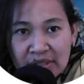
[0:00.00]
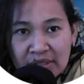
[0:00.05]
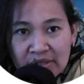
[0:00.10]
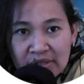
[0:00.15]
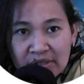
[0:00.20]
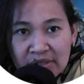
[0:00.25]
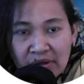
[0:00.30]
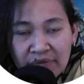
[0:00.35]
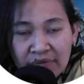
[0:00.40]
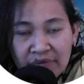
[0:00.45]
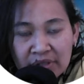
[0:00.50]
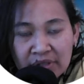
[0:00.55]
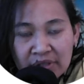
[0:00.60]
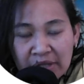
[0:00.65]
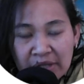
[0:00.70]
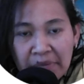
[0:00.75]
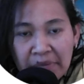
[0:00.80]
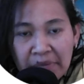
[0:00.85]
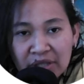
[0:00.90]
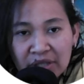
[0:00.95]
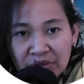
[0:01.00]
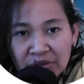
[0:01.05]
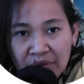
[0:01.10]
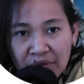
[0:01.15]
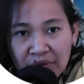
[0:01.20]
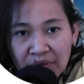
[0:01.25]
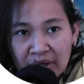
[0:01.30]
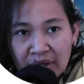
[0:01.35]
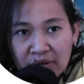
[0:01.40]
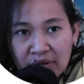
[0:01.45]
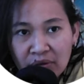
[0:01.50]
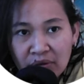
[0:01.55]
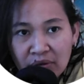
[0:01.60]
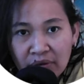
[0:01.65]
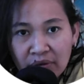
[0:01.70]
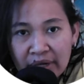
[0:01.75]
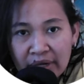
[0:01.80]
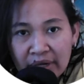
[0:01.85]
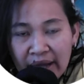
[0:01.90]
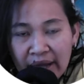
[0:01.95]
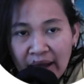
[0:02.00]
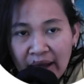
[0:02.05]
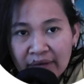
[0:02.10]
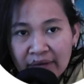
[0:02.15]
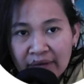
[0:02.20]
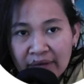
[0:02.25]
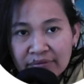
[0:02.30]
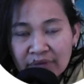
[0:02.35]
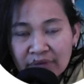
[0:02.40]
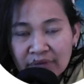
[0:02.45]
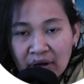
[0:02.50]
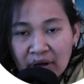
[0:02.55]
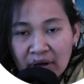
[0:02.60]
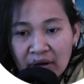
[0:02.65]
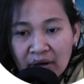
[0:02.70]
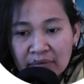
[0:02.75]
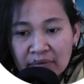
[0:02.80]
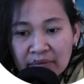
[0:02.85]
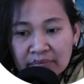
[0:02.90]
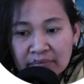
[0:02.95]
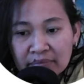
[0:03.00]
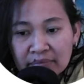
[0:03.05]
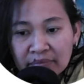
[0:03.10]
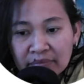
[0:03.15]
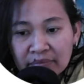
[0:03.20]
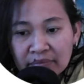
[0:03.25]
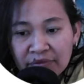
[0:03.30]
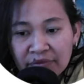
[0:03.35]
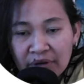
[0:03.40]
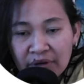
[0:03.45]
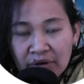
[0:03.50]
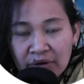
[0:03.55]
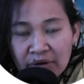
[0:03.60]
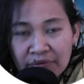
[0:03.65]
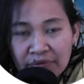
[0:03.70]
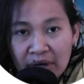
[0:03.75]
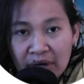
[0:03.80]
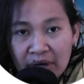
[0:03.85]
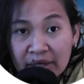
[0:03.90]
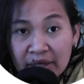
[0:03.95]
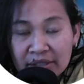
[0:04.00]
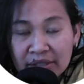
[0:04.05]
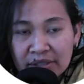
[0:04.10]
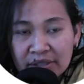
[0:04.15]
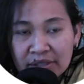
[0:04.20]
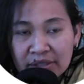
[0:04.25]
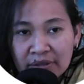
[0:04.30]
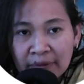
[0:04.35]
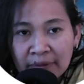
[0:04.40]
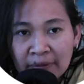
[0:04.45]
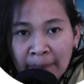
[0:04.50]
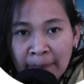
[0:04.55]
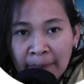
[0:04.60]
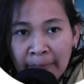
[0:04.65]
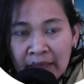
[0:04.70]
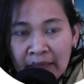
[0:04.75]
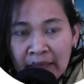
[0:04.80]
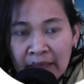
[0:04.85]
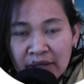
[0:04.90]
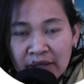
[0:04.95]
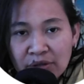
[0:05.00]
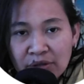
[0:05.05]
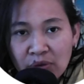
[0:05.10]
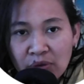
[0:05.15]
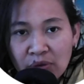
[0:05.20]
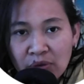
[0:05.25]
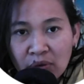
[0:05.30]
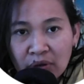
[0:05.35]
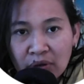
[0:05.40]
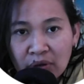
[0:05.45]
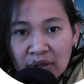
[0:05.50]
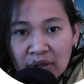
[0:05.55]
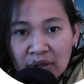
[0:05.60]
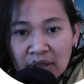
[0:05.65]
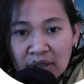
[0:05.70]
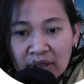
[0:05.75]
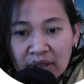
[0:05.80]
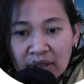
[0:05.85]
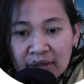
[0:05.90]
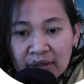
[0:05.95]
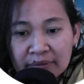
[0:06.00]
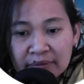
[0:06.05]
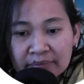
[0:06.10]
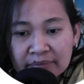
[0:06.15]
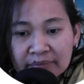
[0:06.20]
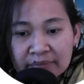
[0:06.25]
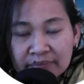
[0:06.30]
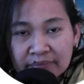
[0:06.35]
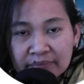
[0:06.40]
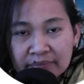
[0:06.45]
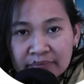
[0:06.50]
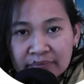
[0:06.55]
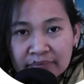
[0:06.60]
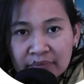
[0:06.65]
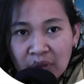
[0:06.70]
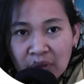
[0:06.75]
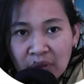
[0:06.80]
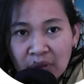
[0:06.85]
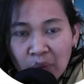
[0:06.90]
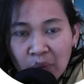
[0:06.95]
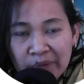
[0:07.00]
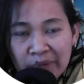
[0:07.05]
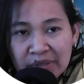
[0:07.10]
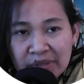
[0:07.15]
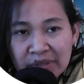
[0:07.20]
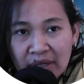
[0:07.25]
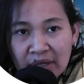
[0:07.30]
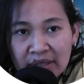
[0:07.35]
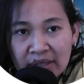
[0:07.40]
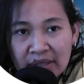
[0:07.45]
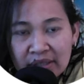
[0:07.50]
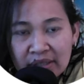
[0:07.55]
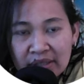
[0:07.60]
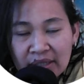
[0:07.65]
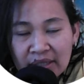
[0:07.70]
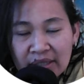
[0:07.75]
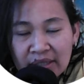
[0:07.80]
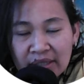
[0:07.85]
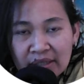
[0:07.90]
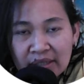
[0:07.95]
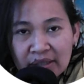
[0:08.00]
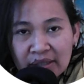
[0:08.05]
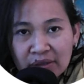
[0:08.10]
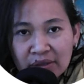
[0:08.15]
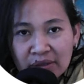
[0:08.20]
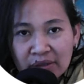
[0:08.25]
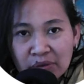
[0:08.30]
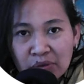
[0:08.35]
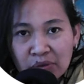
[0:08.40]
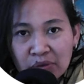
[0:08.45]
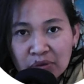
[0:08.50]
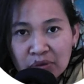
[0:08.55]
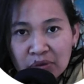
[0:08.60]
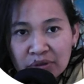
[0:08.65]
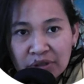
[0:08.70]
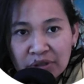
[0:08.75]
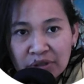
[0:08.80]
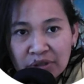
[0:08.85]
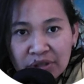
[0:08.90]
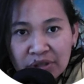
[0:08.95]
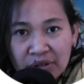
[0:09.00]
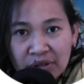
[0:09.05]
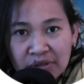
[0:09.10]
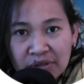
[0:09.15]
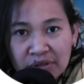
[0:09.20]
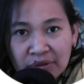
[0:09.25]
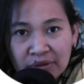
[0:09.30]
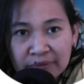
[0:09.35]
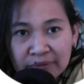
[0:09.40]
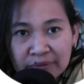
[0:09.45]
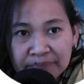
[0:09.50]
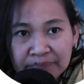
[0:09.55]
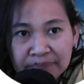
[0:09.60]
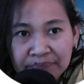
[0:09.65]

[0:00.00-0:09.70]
So obviously make sure that you already have um, verified your um, website in uh, Google Search Console.